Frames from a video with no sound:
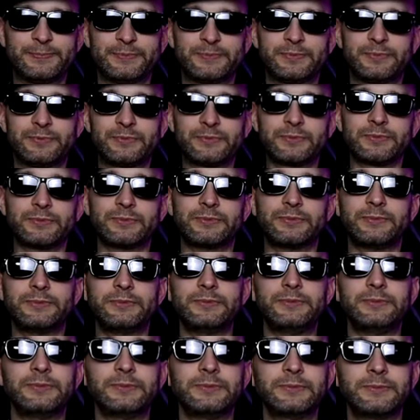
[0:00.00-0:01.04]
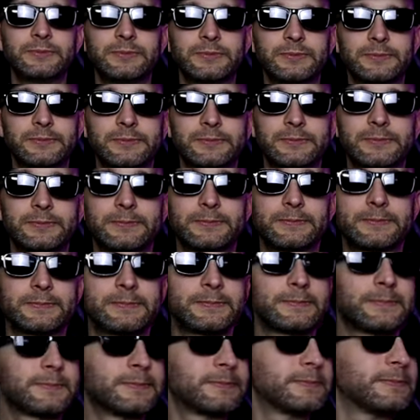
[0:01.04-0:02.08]

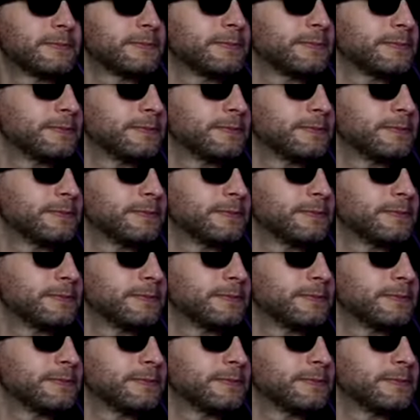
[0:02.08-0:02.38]
(not speaking)